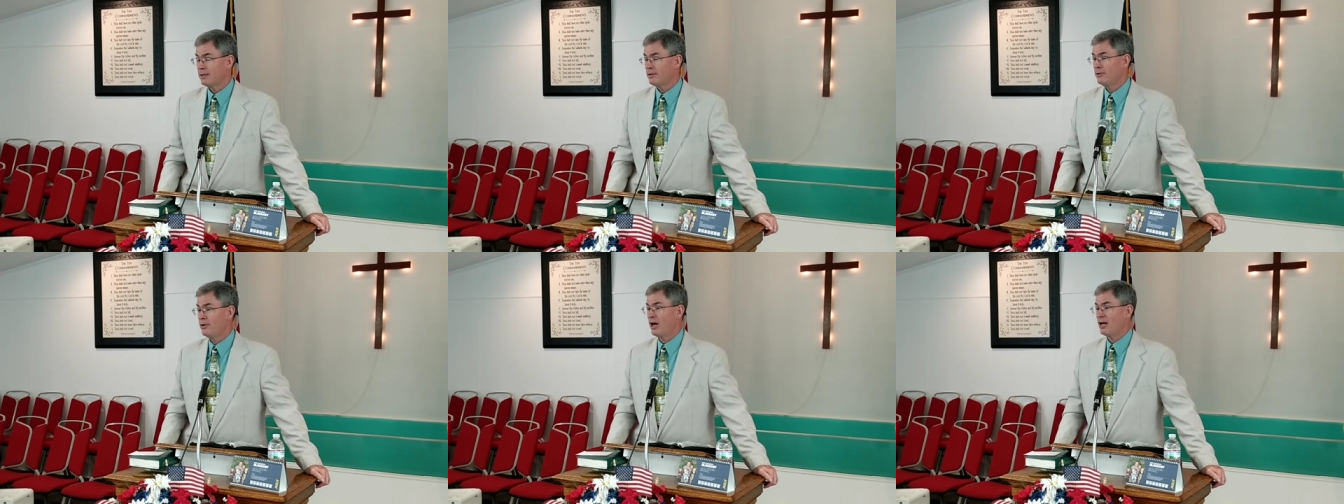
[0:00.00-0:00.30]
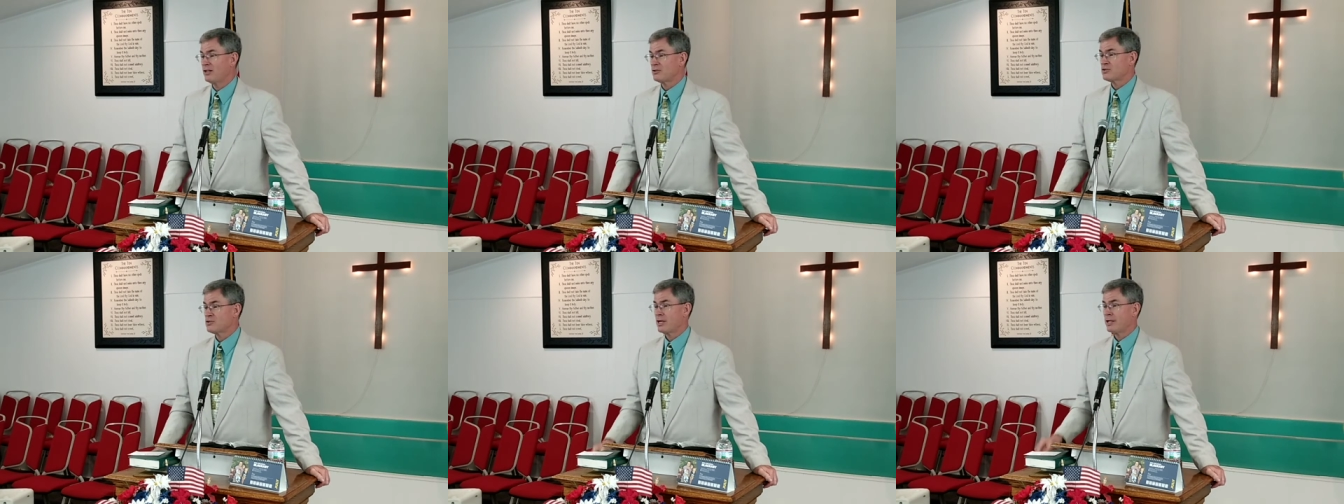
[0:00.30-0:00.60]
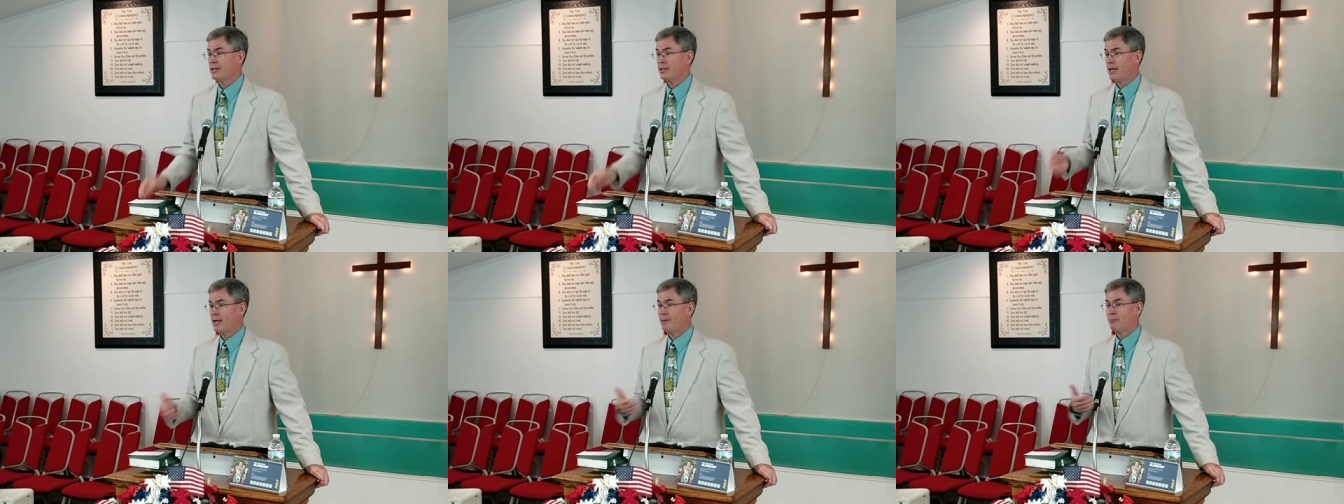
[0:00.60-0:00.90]
Not
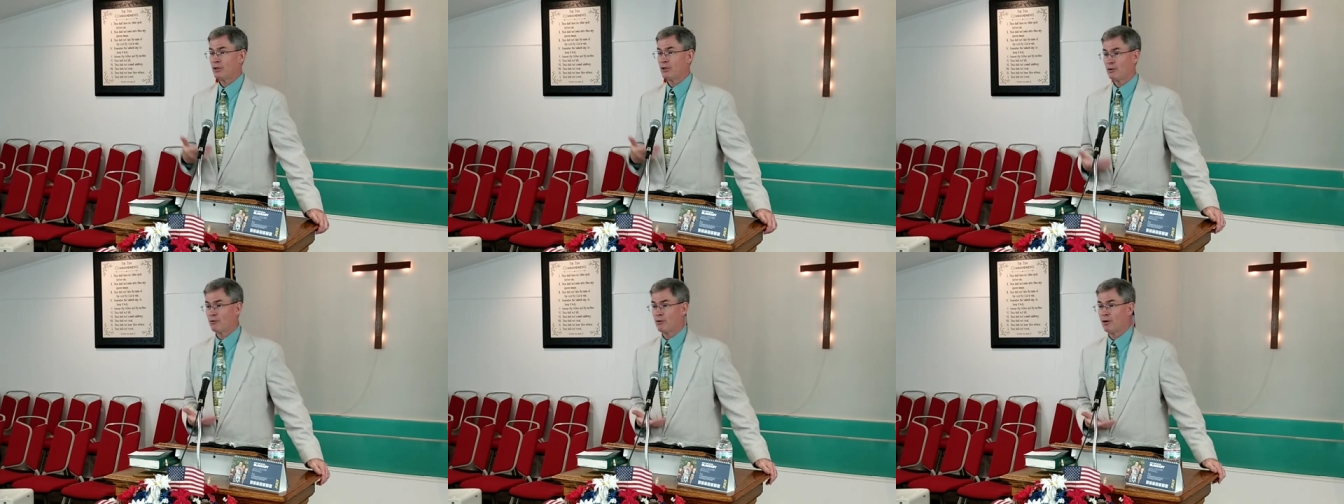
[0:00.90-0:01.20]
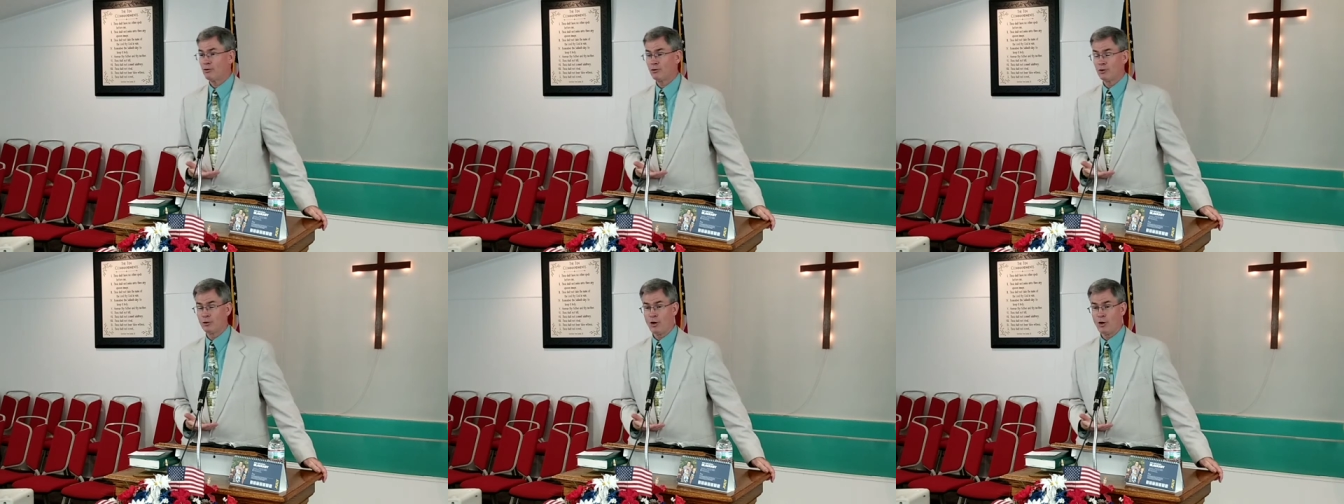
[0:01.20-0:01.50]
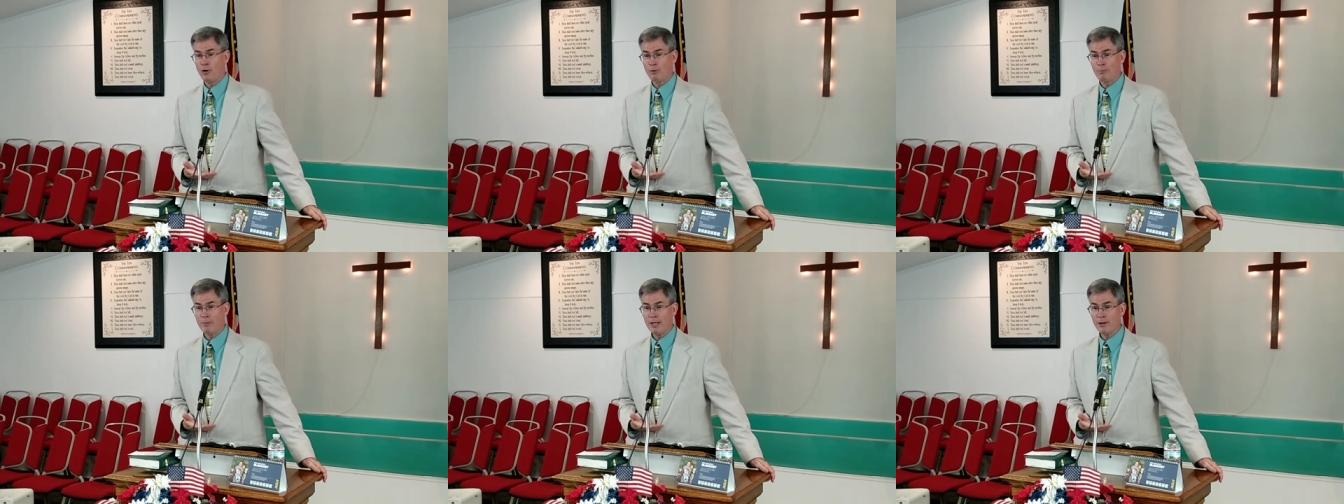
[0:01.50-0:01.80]
saying that I'm going to grow the
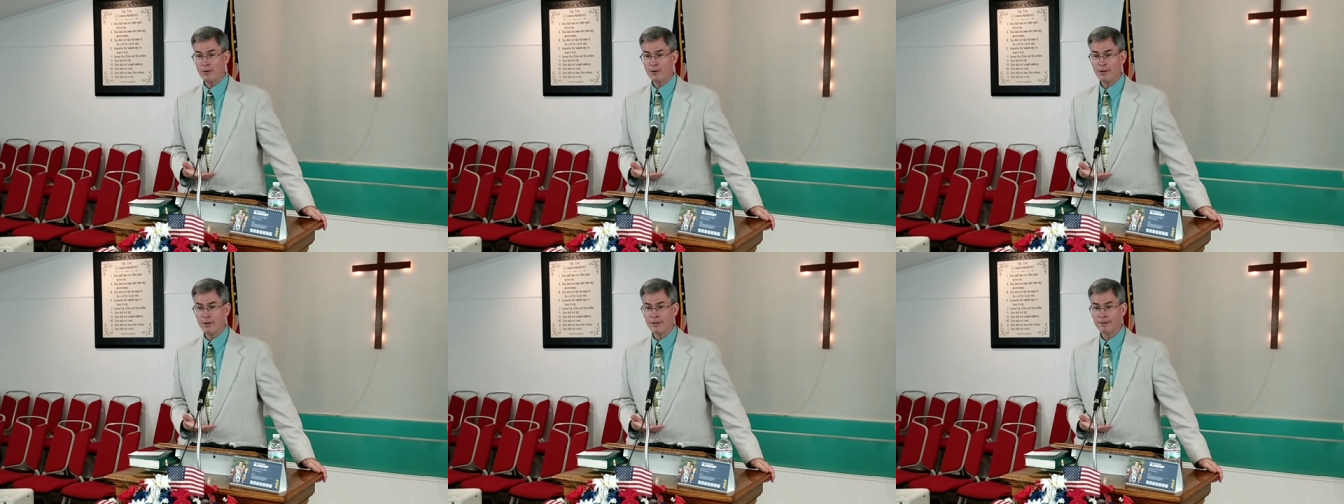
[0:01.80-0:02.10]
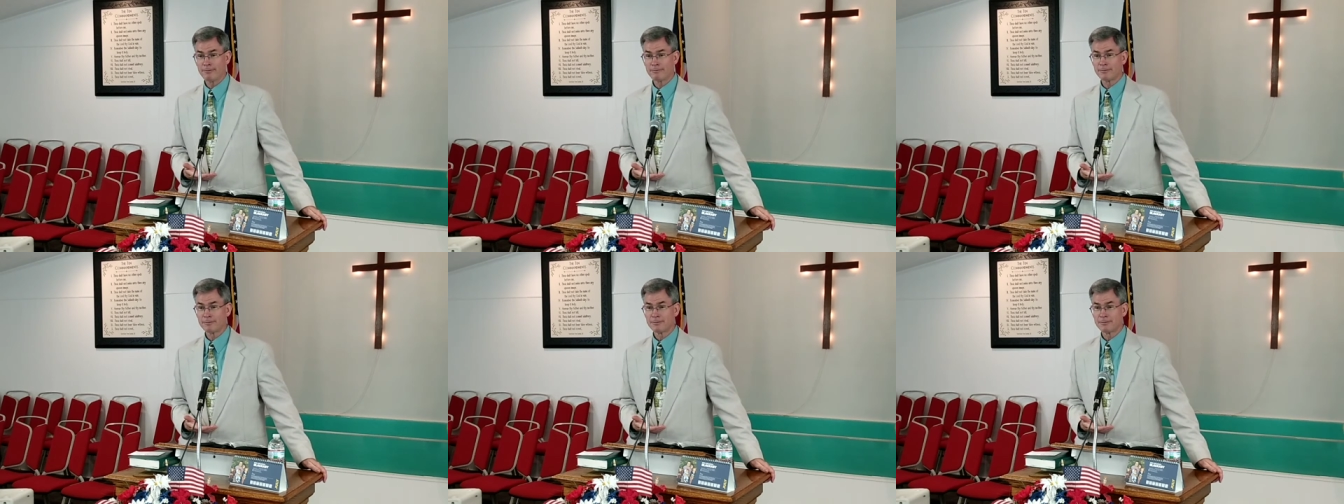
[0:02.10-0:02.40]
long beard.